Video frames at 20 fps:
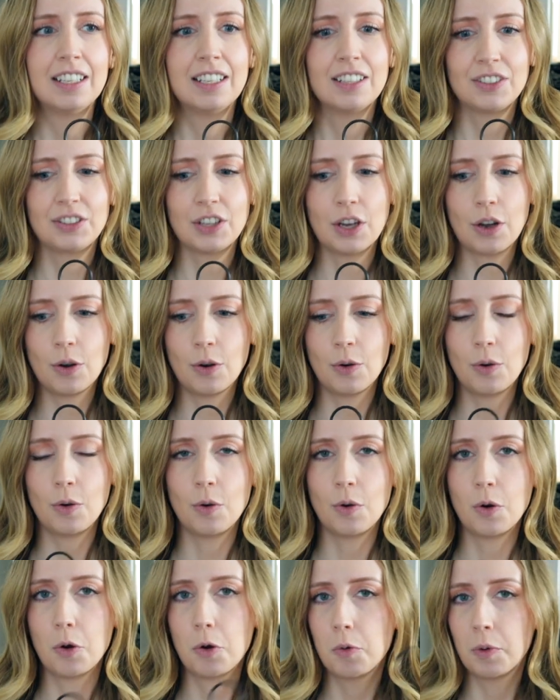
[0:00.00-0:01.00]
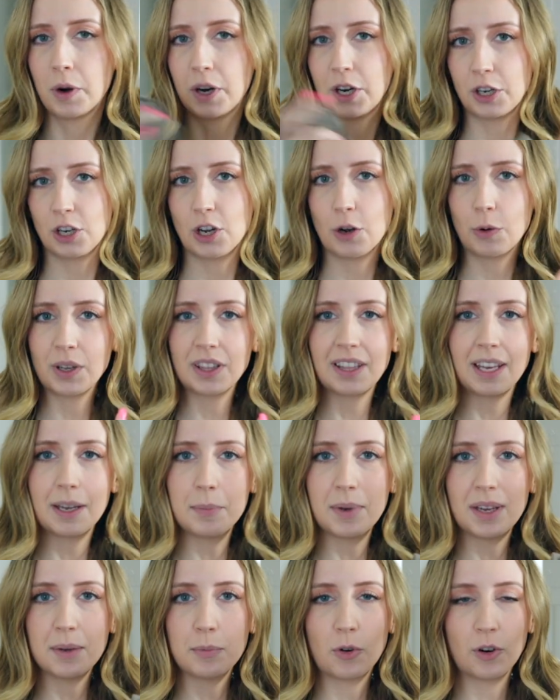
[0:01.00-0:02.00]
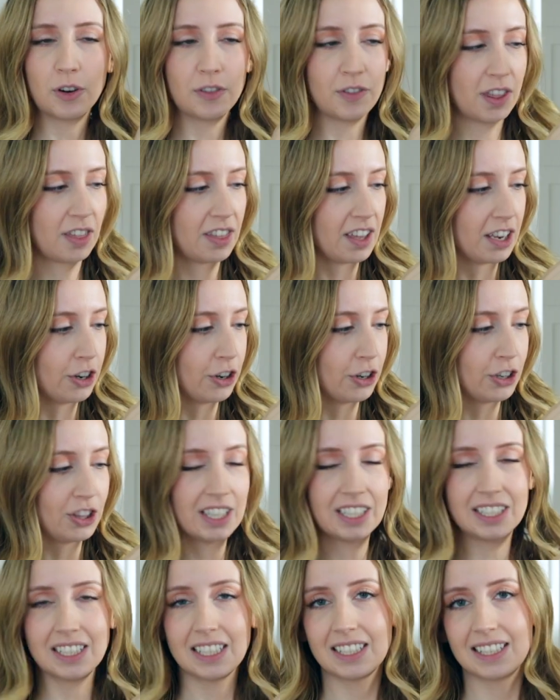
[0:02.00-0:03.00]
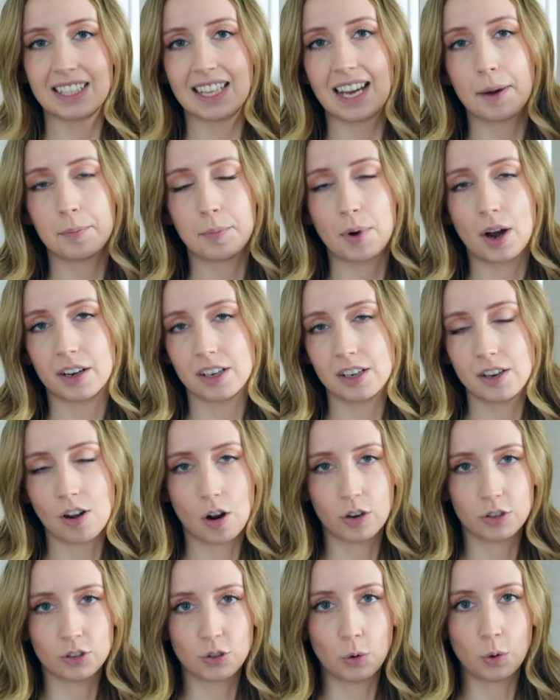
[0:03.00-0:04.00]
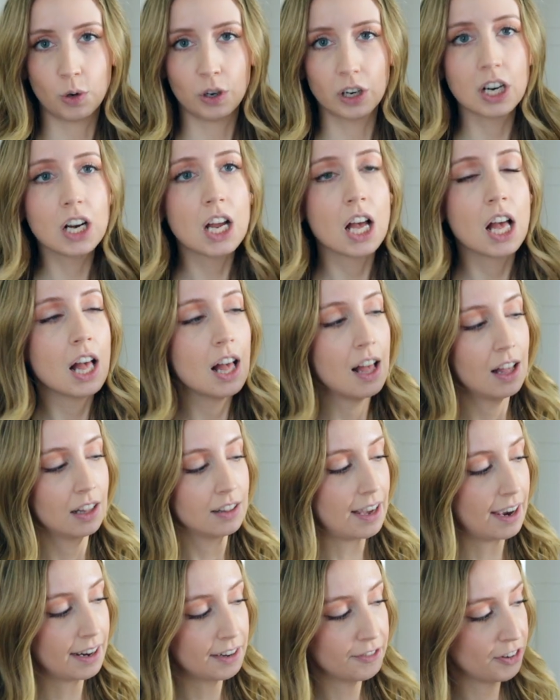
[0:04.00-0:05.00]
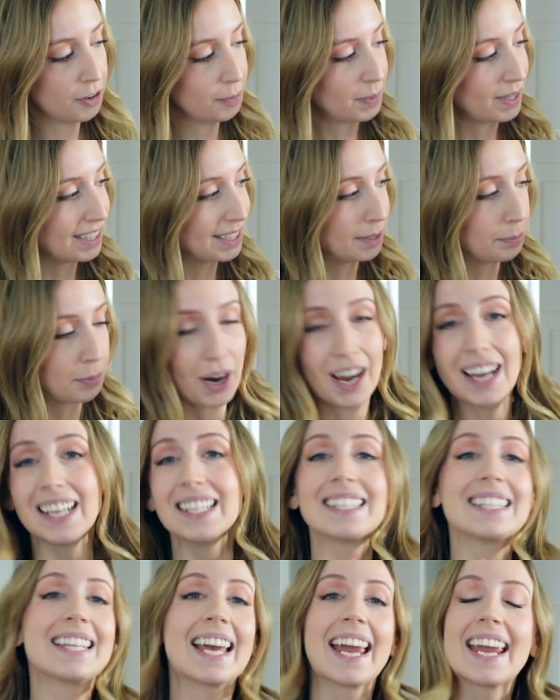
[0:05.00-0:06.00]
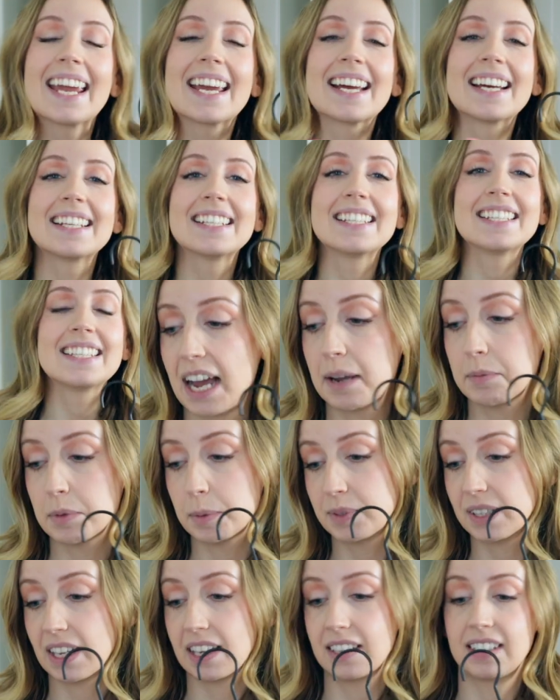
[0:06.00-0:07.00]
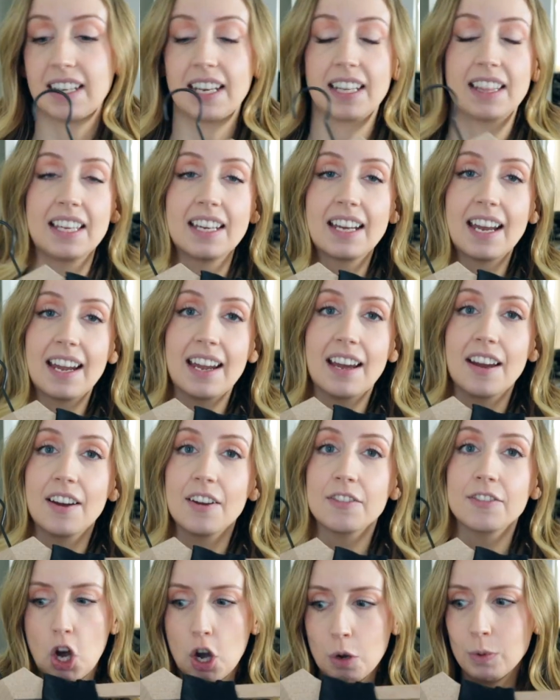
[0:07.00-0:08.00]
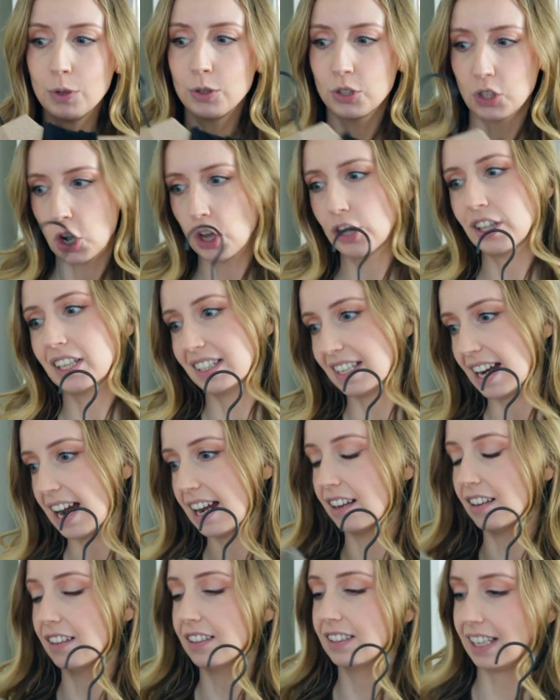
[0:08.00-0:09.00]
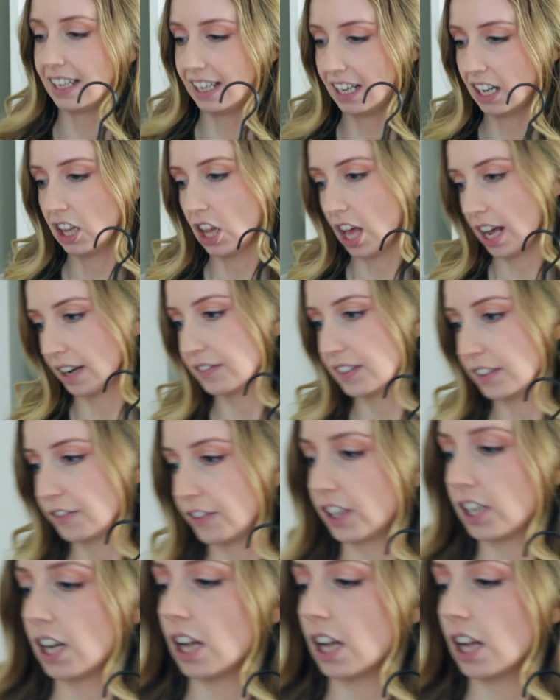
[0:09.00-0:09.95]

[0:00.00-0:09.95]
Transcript: So we're gonna go with a bit more of a thicker. This is that body contour line from Express and I'm obsessed. I think I have almost all the styles in a lot of different